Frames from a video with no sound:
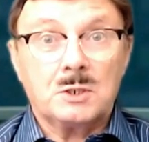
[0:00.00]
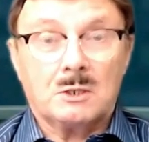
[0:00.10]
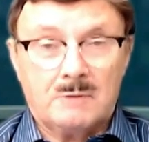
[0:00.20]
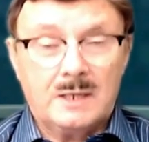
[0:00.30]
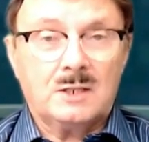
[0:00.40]

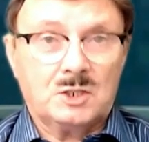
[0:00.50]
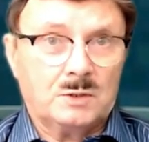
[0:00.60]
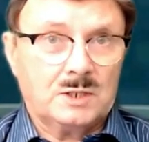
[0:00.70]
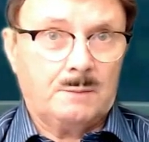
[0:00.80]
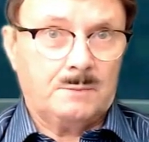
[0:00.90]
horrendous
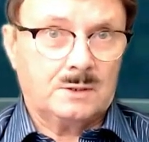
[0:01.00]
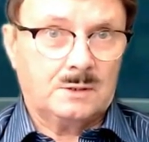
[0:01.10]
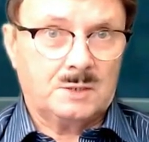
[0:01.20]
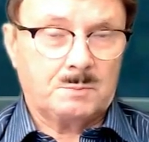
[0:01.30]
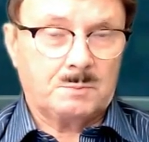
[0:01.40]
what's happened to
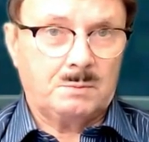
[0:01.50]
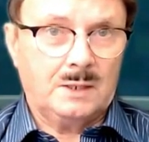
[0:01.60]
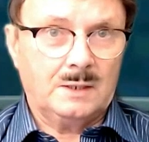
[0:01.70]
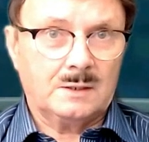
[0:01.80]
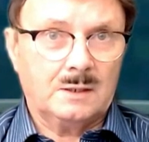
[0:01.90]
these people,
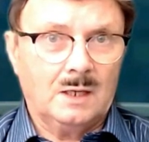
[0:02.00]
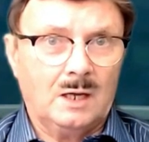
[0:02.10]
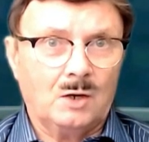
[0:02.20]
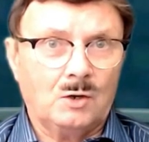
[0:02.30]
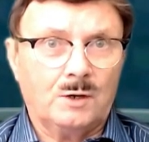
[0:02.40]
and
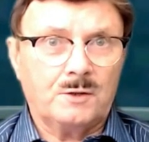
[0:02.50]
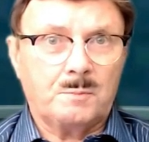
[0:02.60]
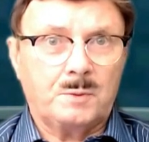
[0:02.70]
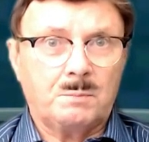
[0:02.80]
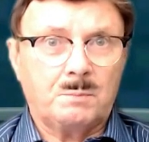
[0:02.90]
a lot of the
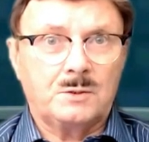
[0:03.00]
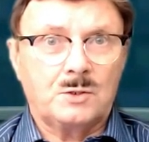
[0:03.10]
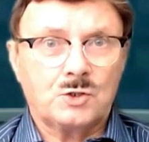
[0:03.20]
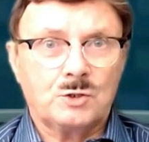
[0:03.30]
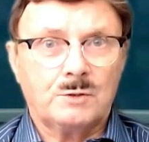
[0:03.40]
people in
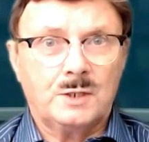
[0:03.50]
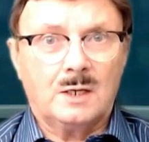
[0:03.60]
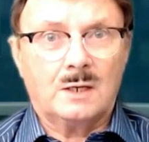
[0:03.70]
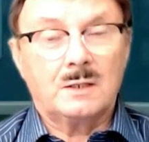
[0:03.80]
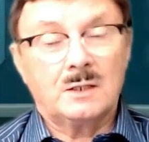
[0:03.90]
the jury
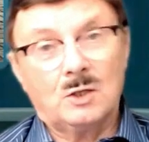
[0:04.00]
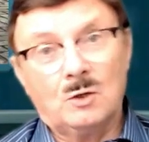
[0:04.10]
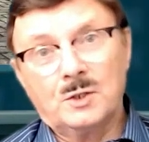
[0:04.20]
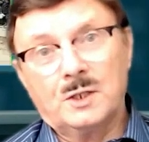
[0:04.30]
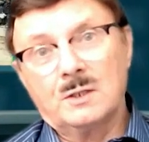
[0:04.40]
and in the
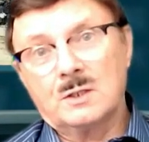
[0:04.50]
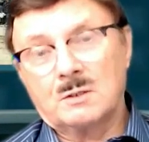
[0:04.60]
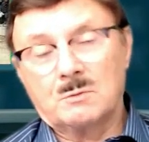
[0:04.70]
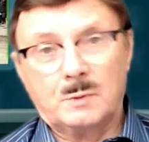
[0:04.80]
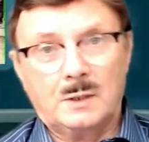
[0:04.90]

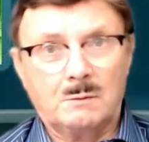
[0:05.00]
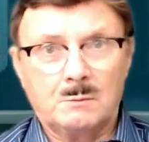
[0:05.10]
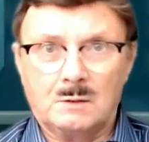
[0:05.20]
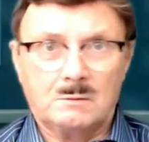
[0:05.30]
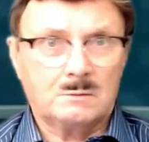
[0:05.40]
audience as well
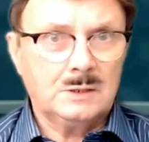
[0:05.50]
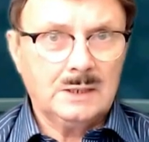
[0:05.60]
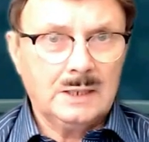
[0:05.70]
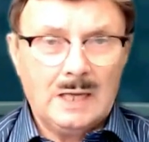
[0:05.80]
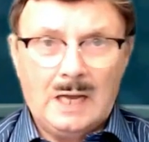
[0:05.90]

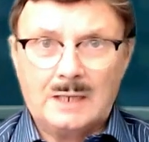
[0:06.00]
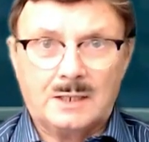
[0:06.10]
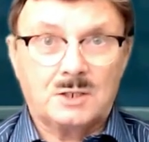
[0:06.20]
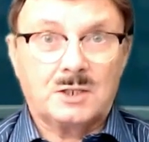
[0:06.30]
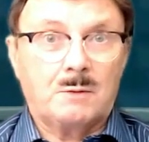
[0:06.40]
I
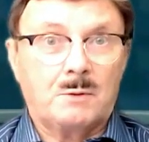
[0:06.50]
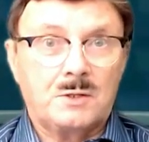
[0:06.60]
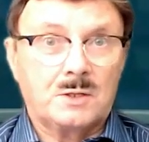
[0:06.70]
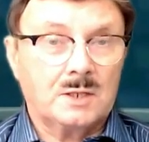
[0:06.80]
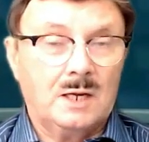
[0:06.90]
dare say, we're
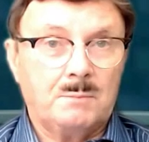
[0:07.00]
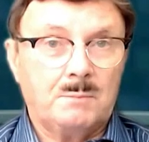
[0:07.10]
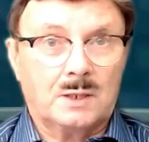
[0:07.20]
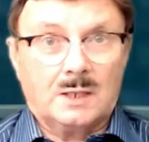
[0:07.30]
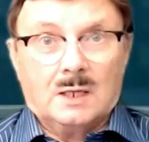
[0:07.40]
in the same
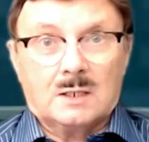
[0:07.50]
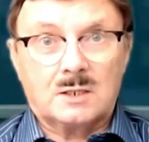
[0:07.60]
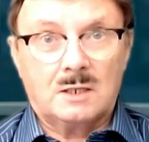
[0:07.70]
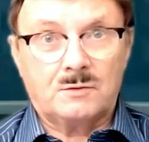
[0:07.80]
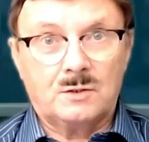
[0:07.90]
boat. I can't
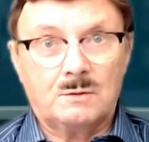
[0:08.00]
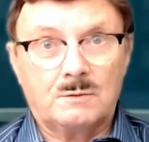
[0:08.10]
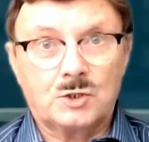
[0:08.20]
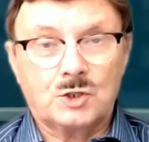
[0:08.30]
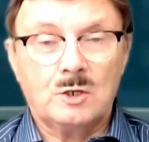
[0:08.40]
say
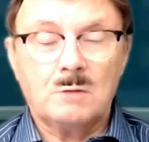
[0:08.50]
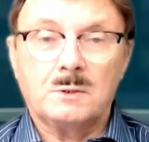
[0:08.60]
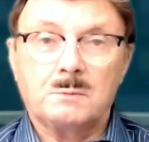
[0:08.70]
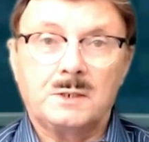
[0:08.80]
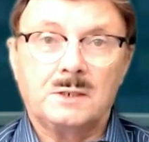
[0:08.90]
for sure,
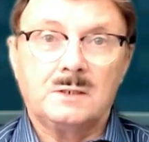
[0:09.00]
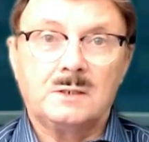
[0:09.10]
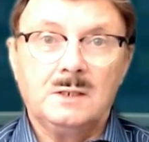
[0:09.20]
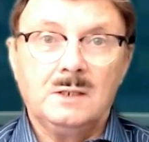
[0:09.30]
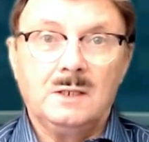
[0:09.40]
but we did
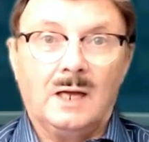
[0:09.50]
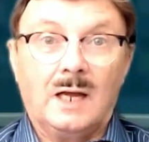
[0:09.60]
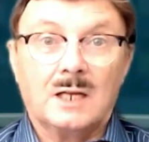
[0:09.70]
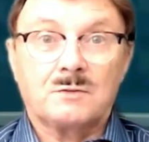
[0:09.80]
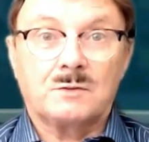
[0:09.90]

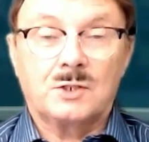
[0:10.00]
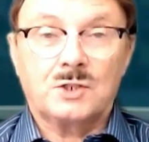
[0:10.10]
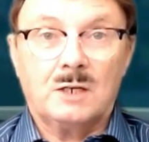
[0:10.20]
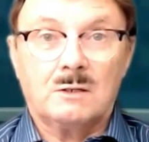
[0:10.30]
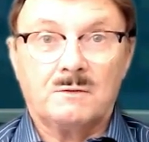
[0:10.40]
ask for a
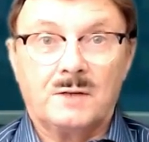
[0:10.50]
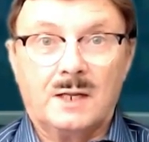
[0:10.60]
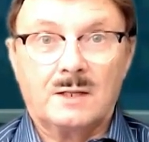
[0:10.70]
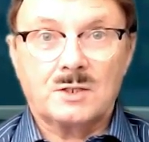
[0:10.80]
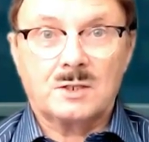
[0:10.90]
shower of
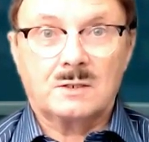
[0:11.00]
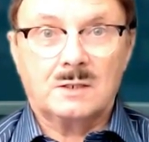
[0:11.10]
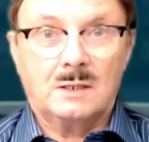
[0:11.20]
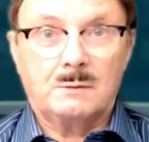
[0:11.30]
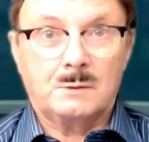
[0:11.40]
hands that
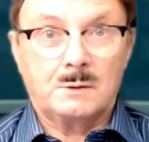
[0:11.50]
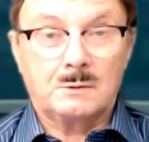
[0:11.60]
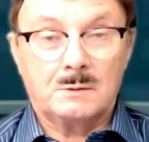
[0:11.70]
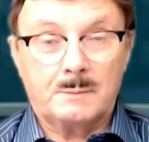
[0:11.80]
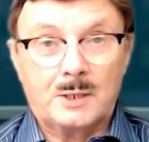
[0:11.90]
anybody
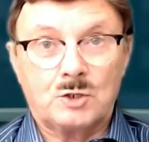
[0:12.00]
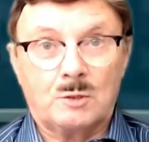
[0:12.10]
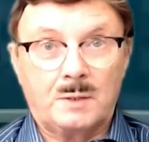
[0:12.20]
make sure